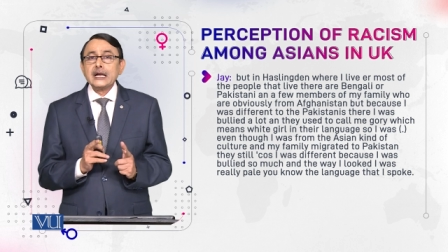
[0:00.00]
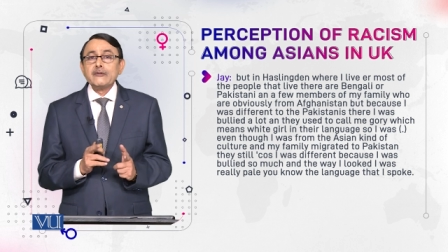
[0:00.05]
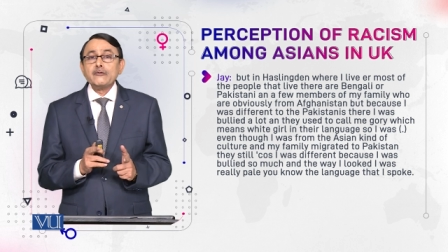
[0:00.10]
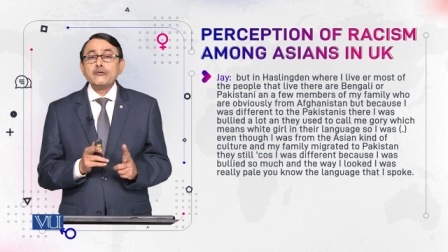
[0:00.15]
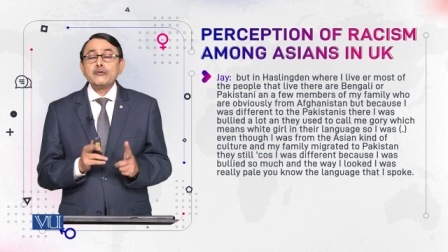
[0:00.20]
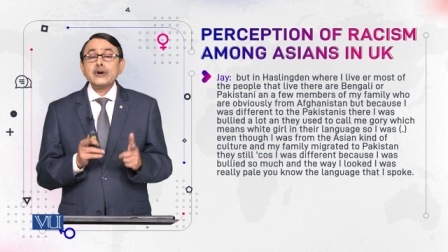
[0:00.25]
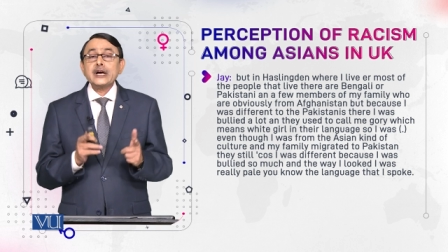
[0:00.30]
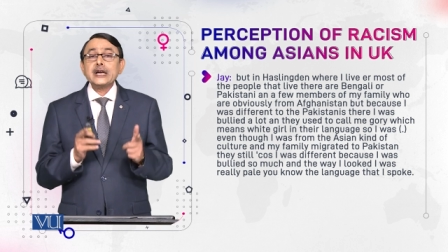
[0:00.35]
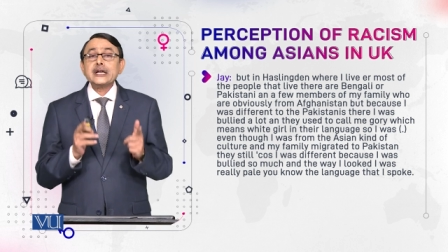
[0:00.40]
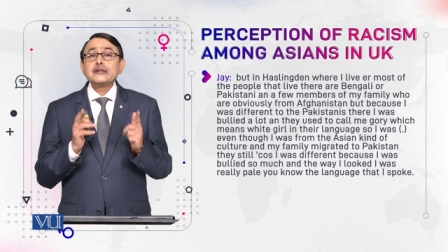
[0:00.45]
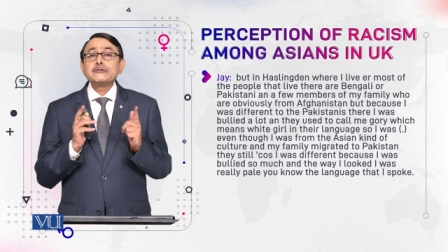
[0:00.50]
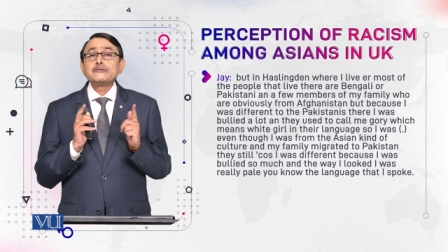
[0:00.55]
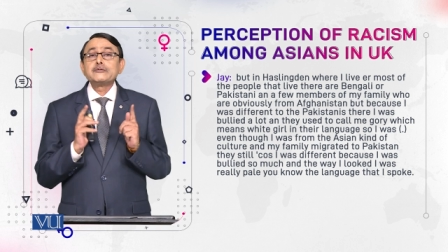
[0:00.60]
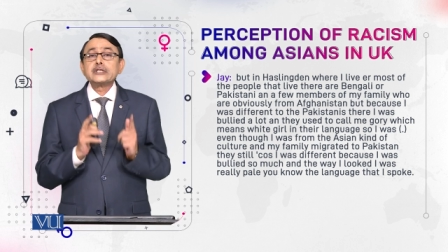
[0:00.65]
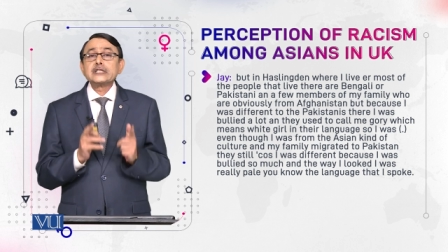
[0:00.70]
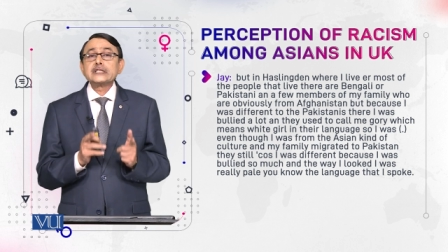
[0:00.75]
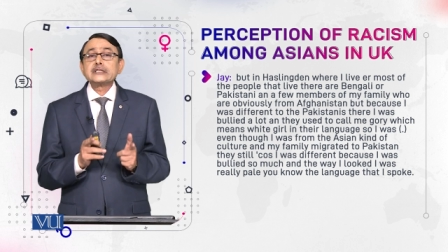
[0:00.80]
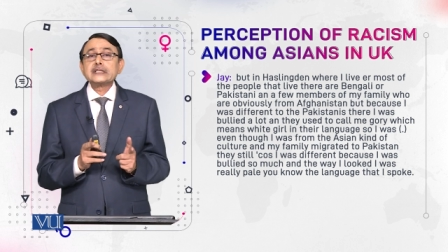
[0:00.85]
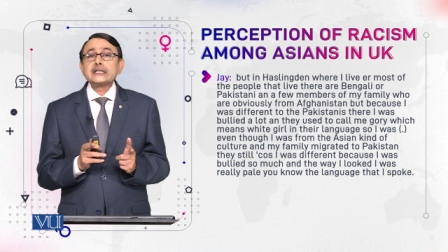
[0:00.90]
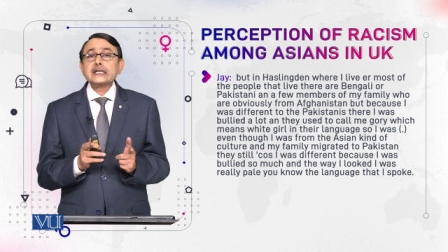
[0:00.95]
Why
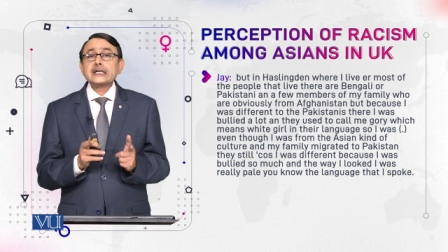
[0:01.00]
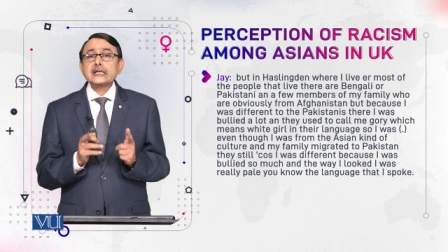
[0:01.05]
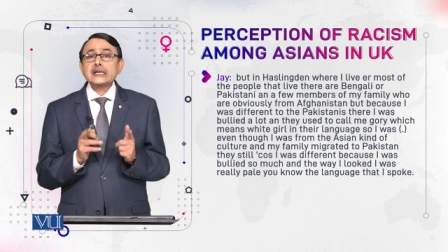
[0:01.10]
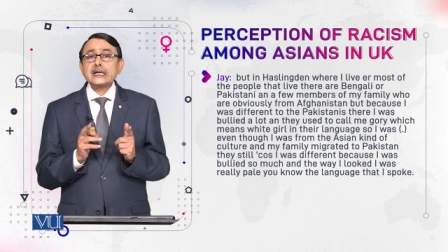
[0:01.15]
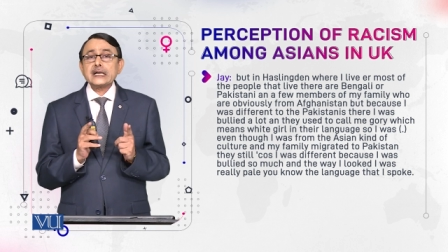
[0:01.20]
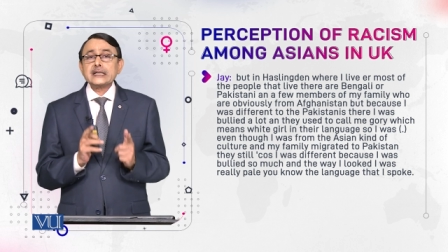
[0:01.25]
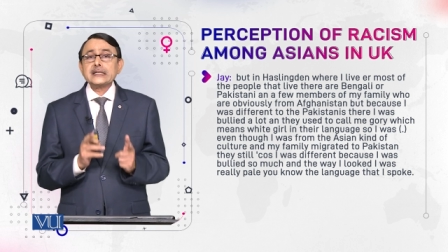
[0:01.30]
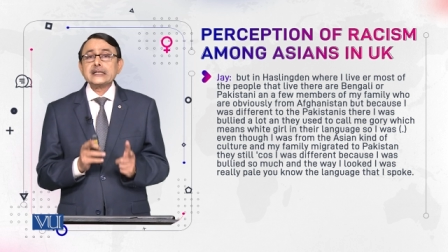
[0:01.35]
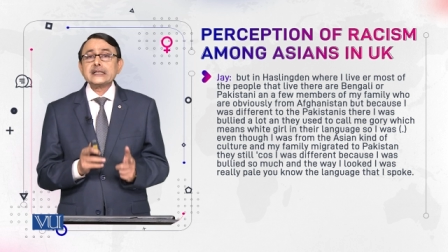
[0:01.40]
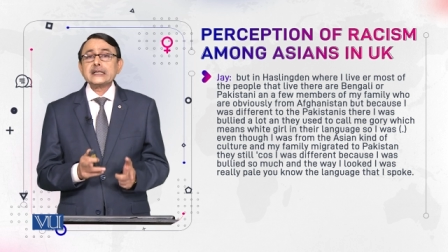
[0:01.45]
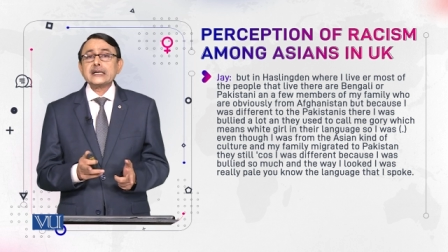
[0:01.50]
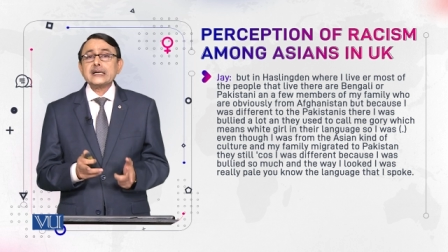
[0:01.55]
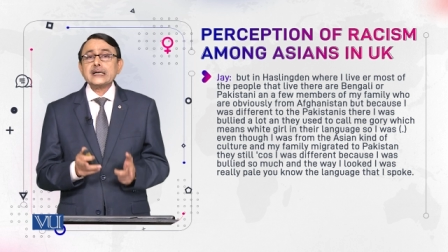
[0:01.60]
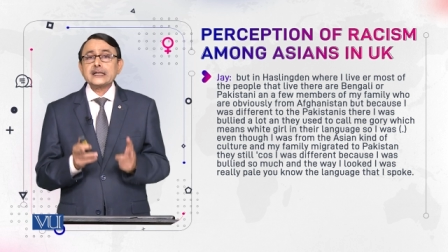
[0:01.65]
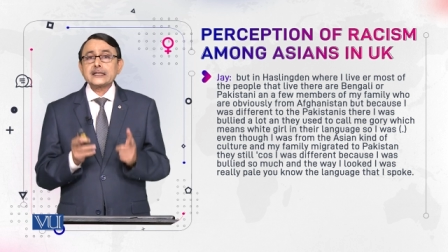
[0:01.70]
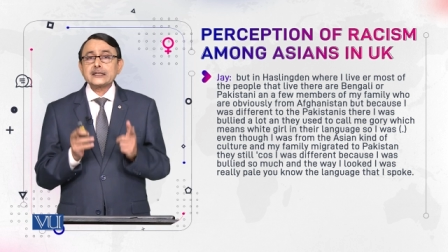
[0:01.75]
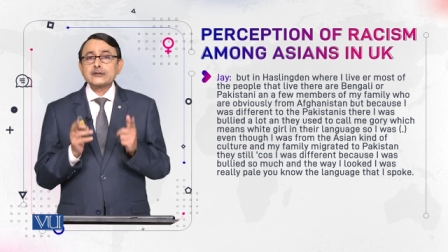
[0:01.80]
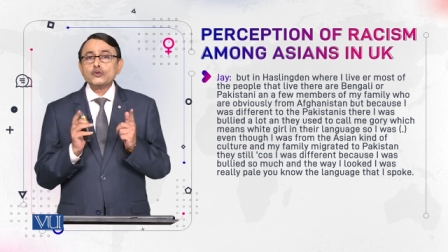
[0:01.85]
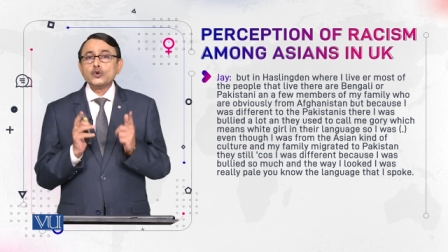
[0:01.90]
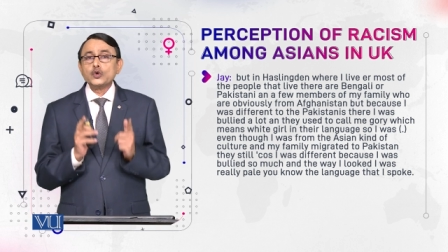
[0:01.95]
were they calling
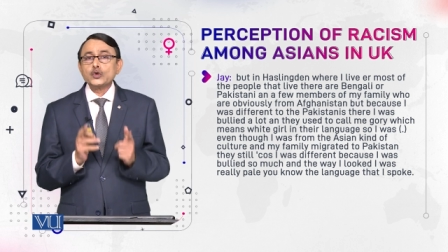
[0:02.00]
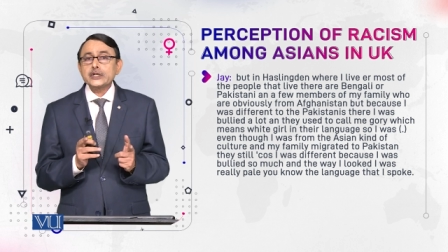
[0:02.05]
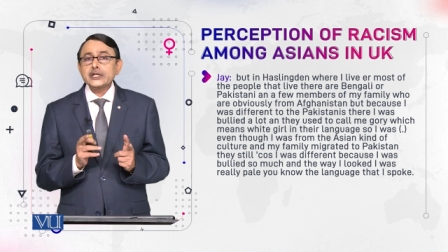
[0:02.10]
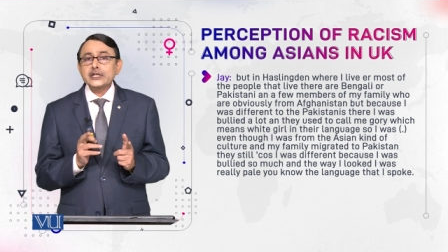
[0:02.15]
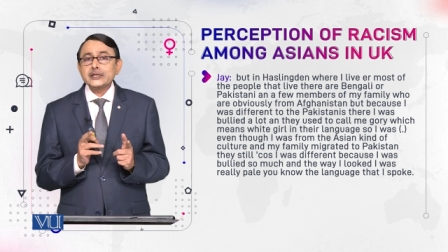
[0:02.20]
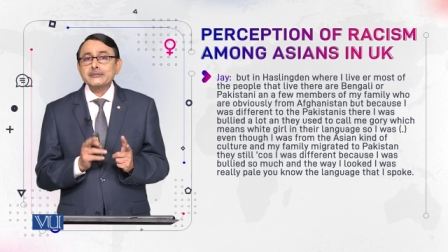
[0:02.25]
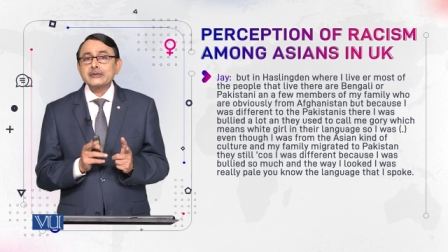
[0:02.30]
her Gori?